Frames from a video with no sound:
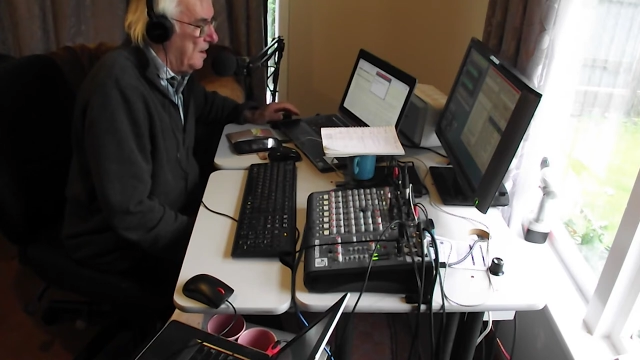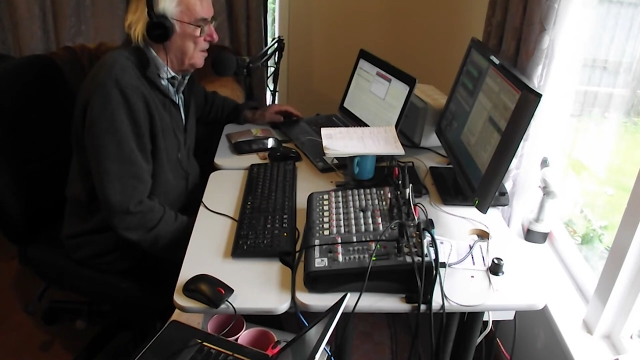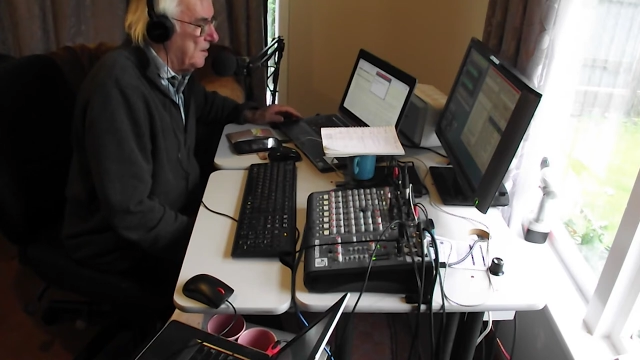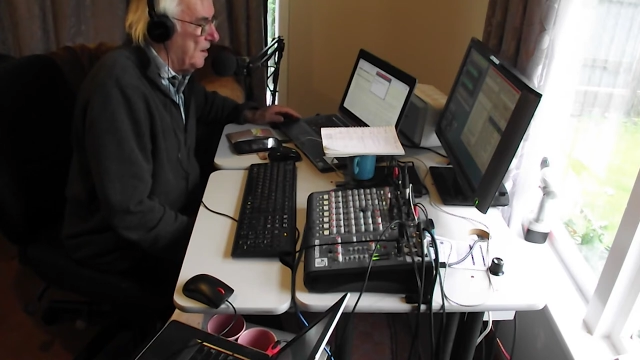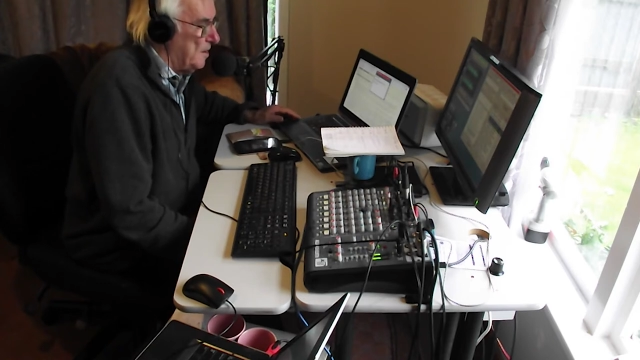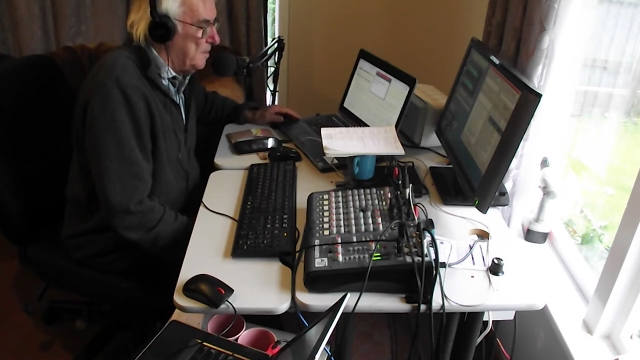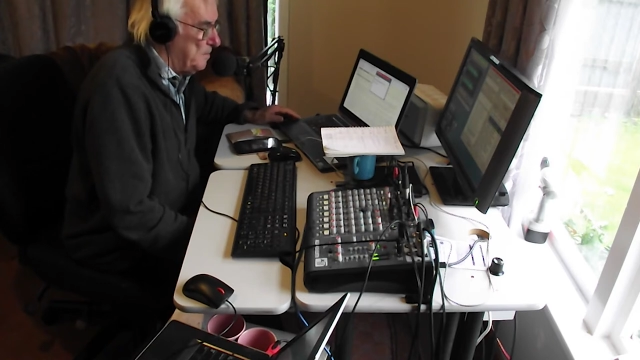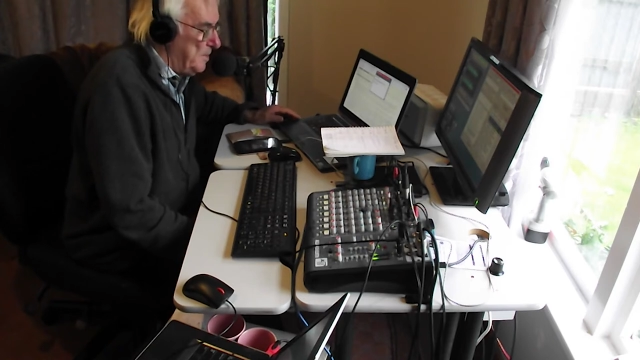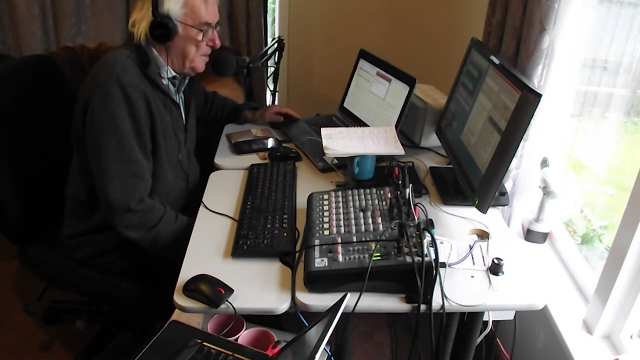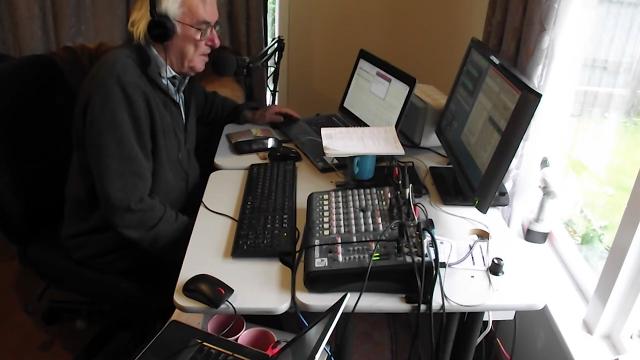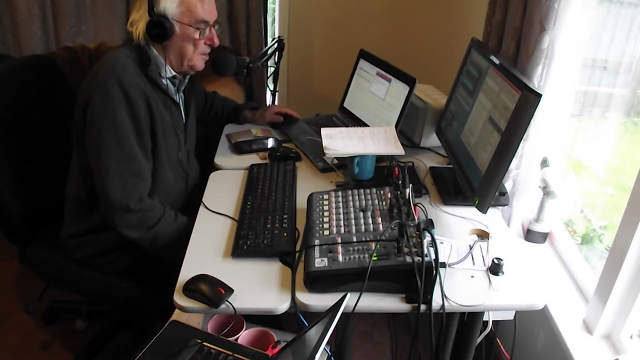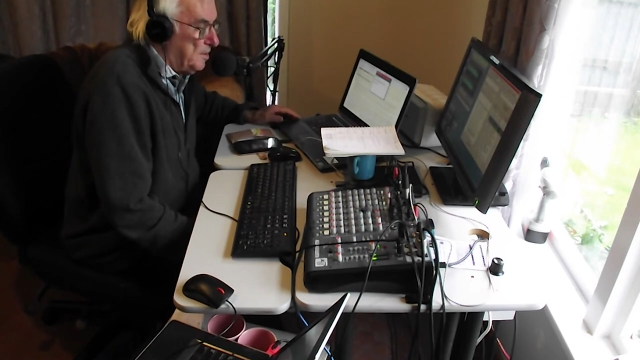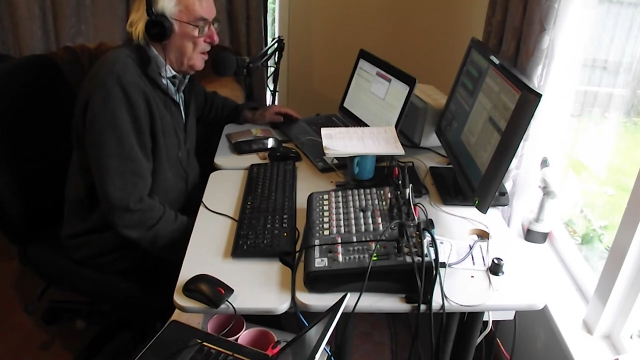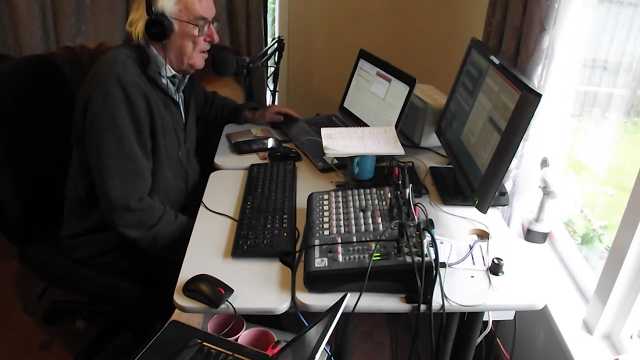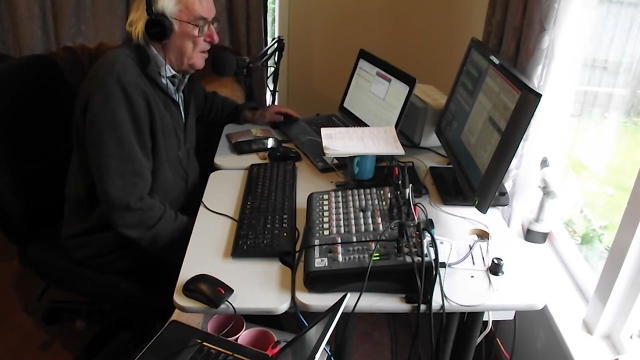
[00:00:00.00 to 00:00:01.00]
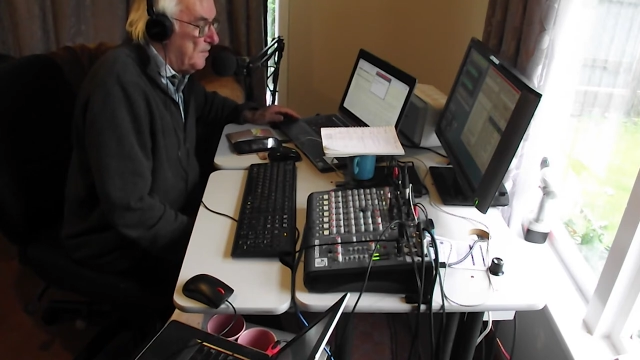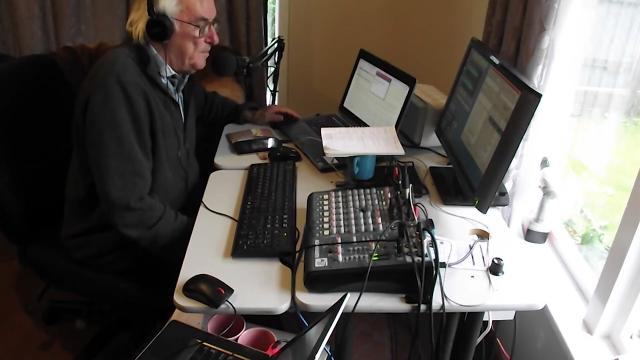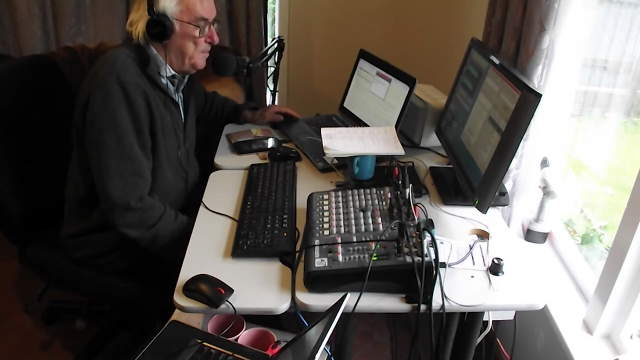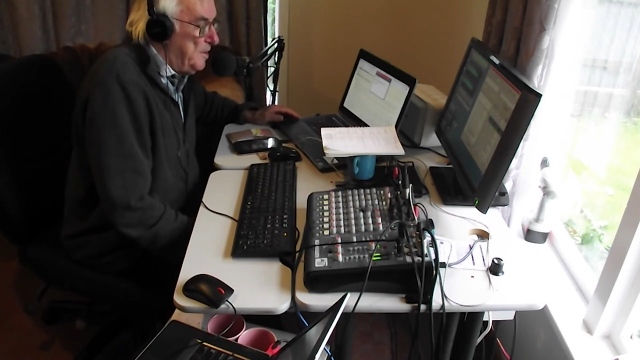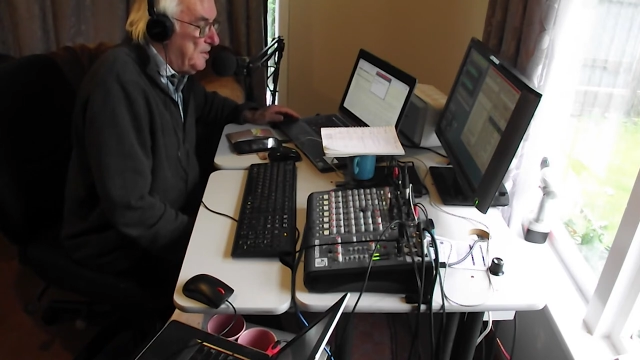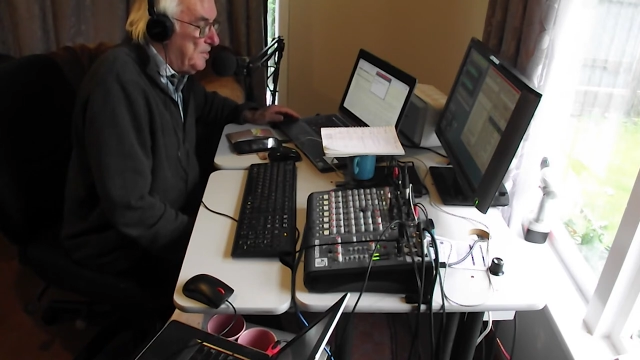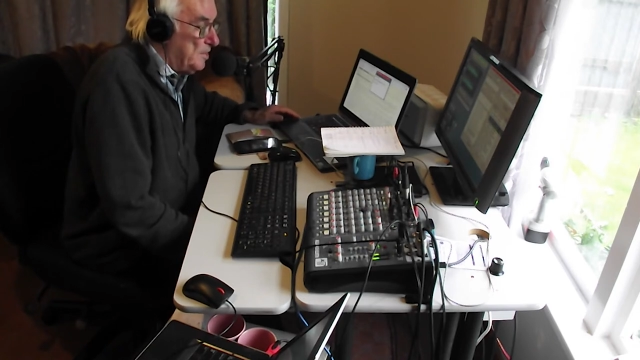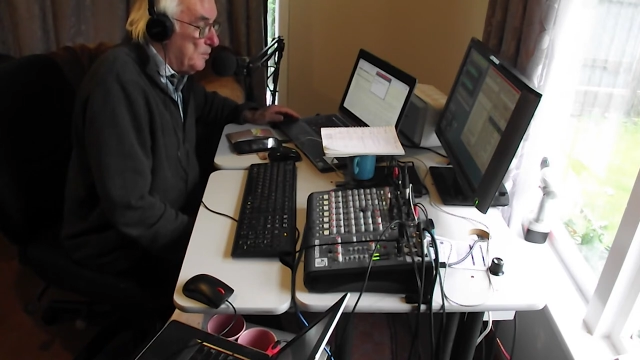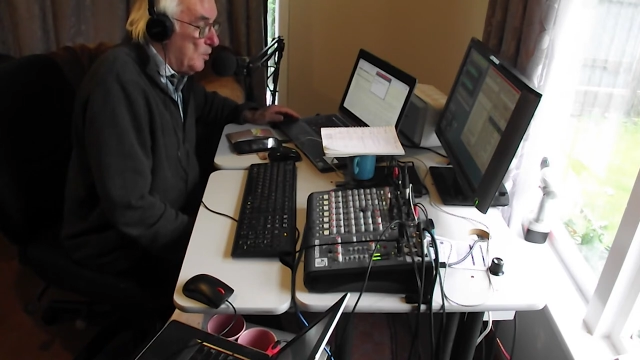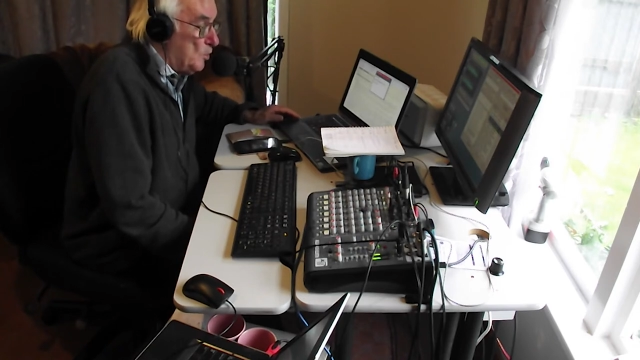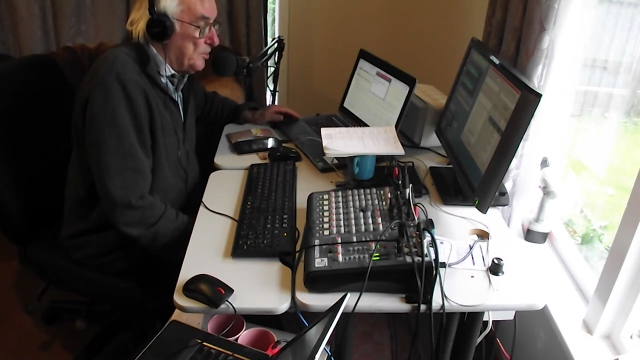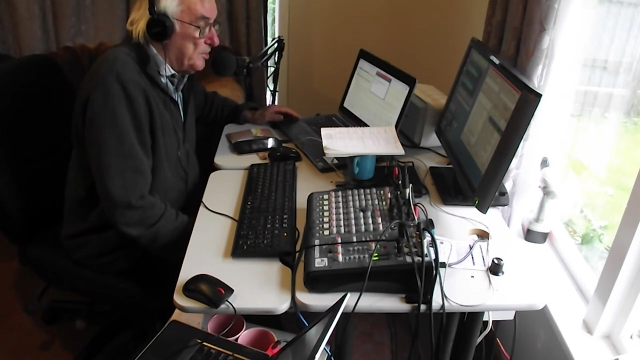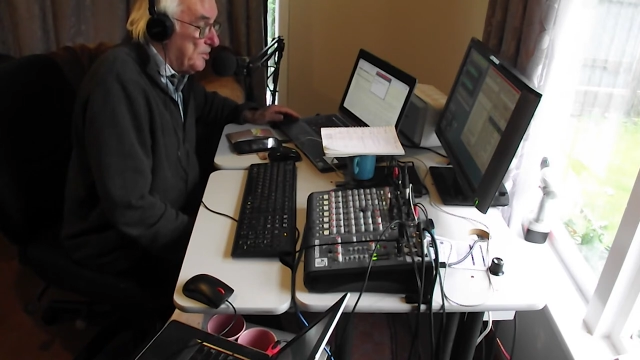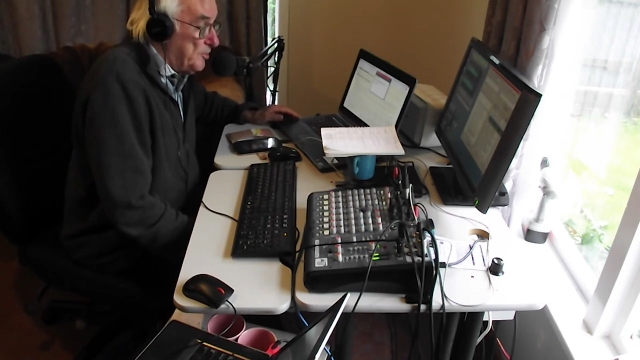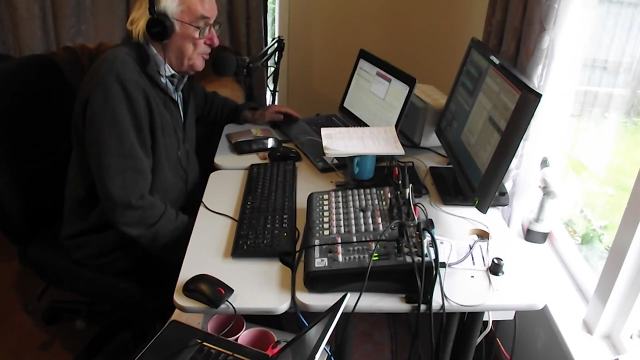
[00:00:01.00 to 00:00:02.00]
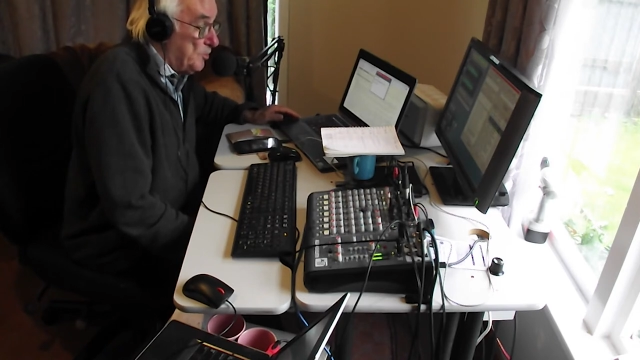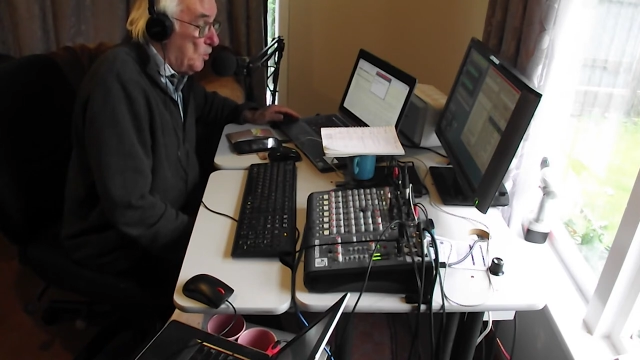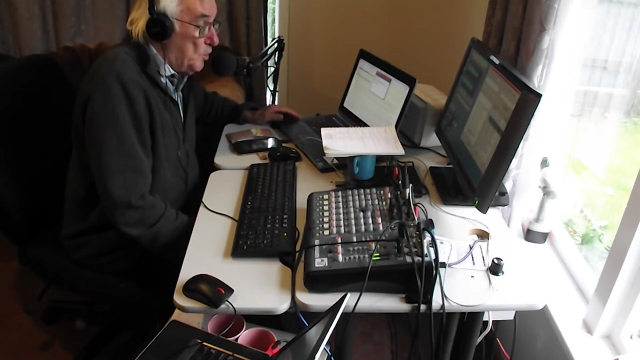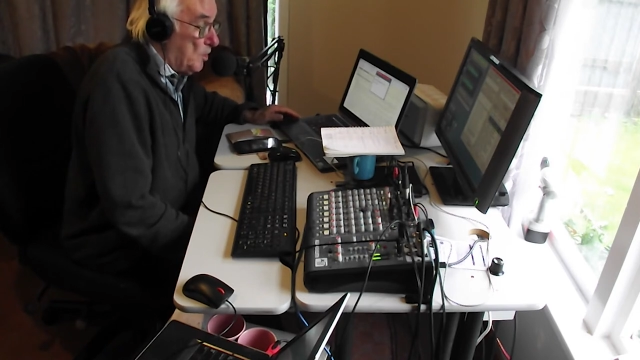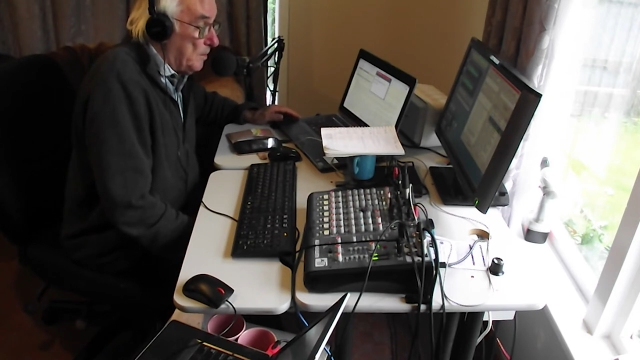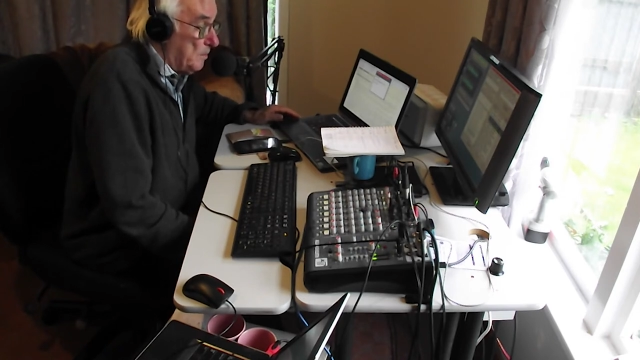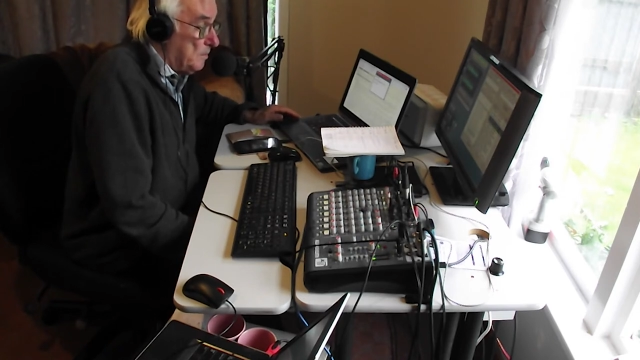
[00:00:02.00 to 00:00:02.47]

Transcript: kind of be, kind of beaten them all to the draw.